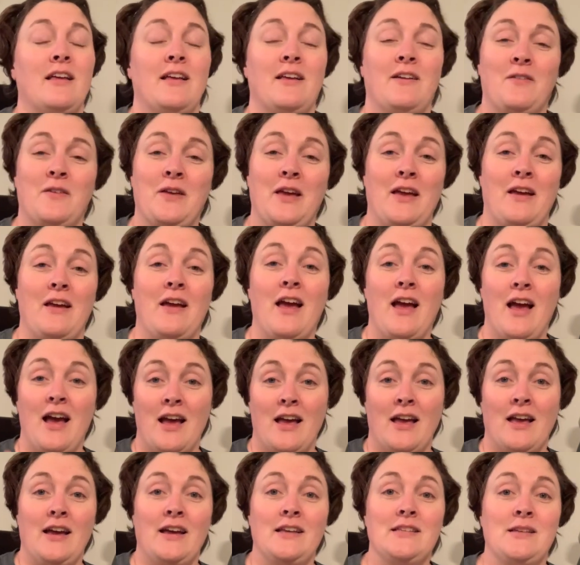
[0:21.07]
Okay,
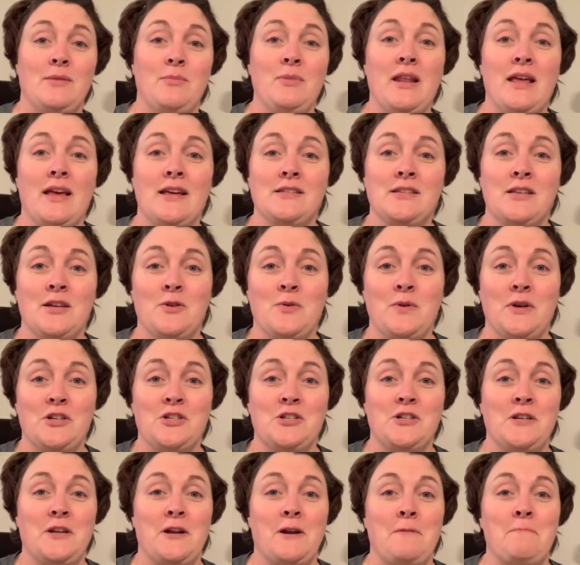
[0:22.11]
guys, I'm going to ask you a
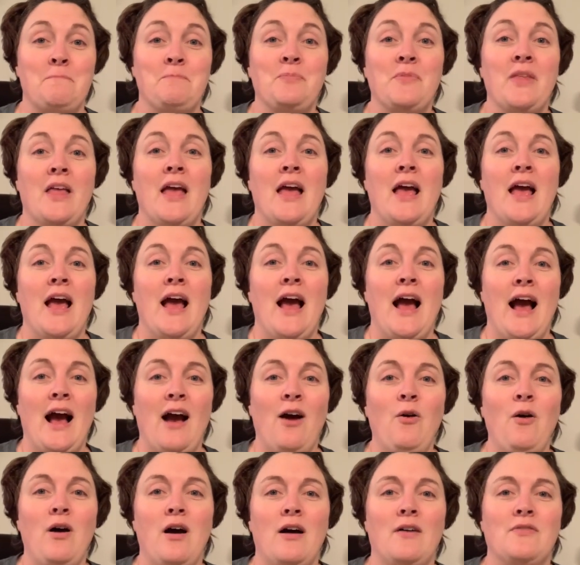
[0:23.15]
question here.
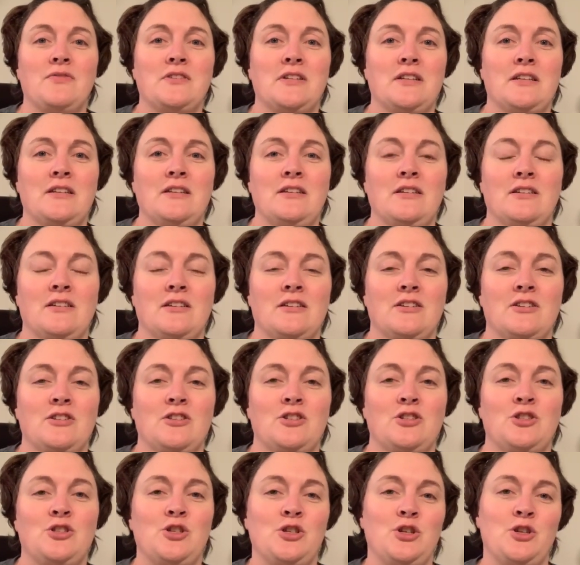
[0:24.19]
How often
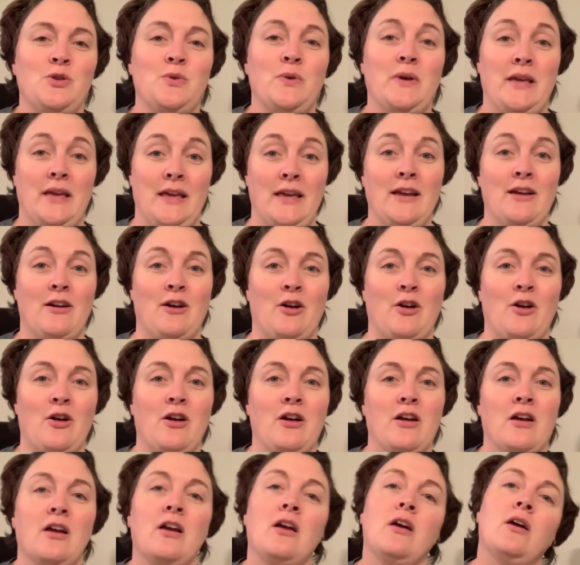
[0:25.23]
do you hear,
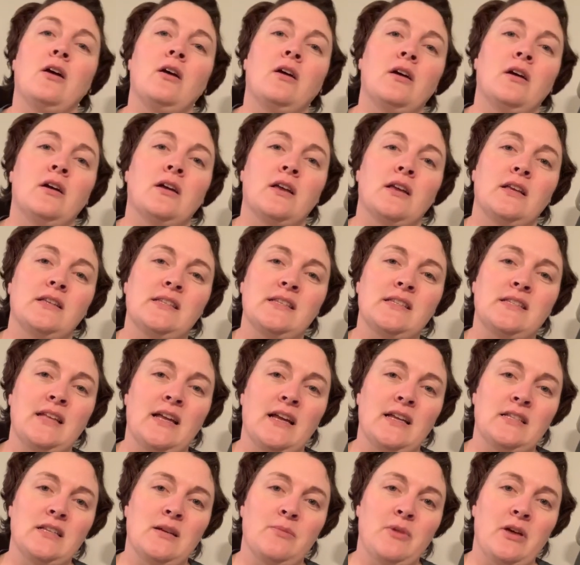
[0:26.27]
is it
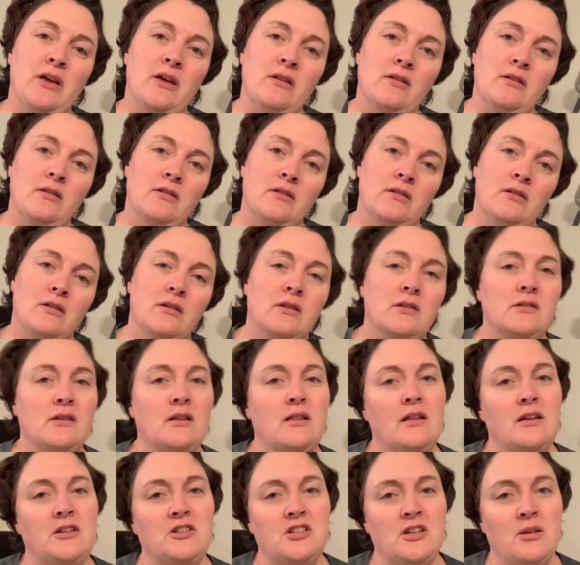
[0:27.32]
snack time yet? Is it
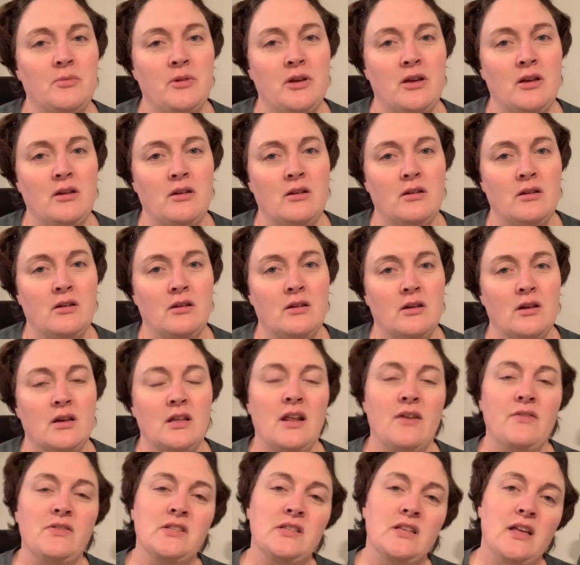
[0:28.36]
lunchtime yet? Can
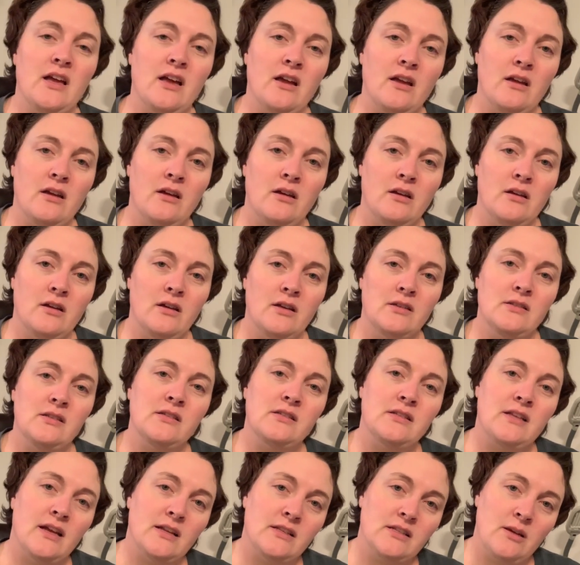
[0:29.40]
I have a snack? Is it
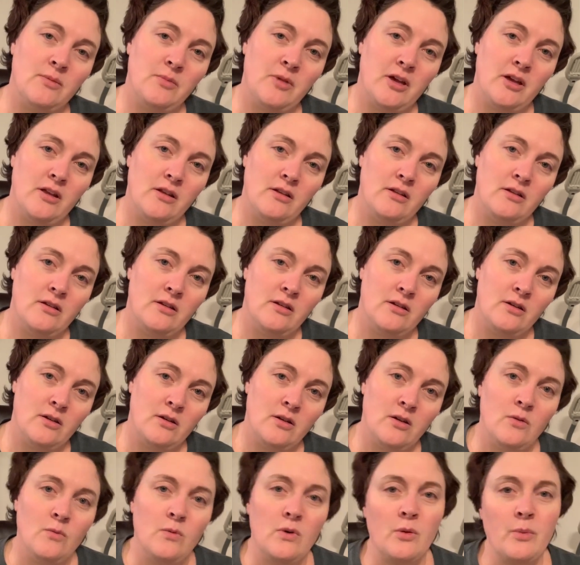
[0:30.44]
snack time yet?
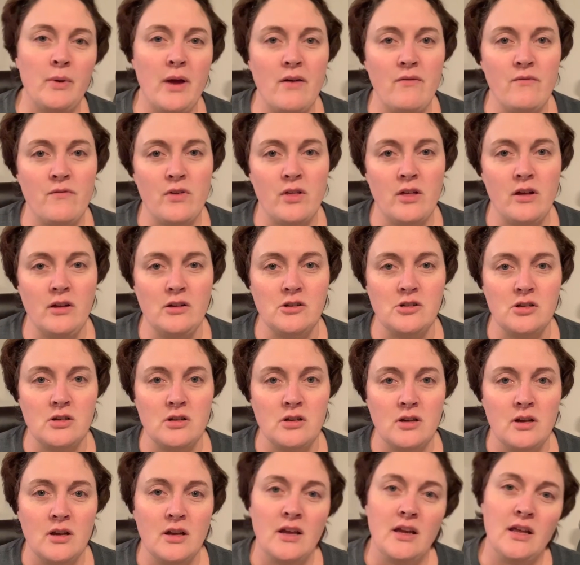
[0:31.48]
What are we having for lunch?
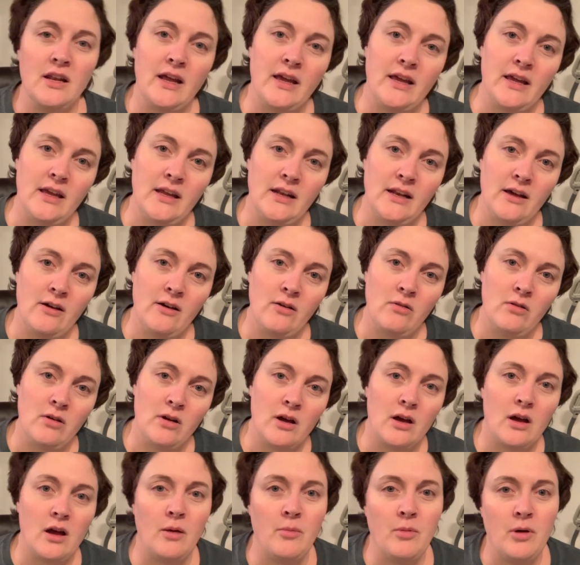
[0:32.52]
Can I eat now?
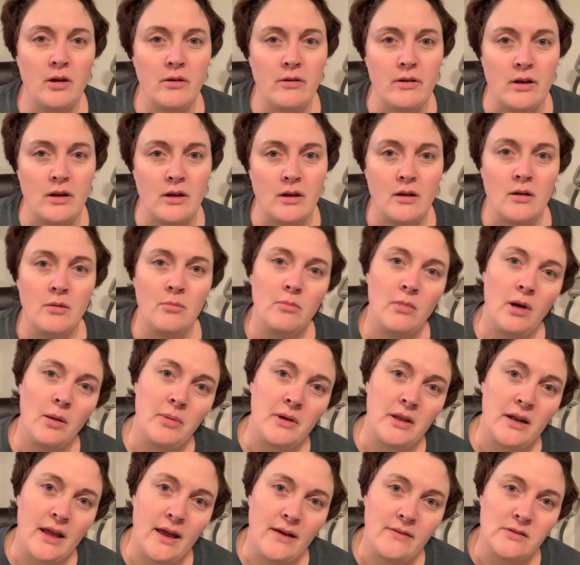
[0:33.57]
I'm hungry. Mom,
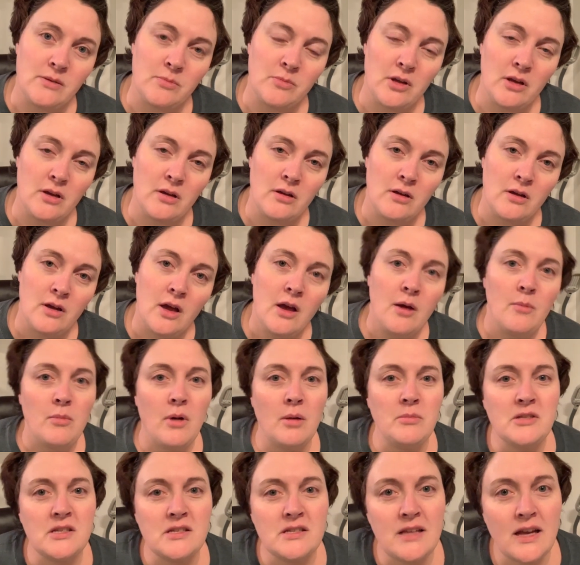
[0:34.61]
can I have something?
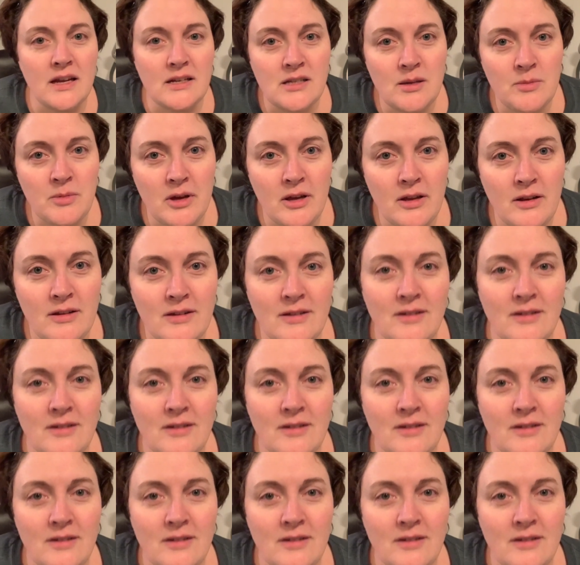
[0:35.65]
Mom, is it snack time yet?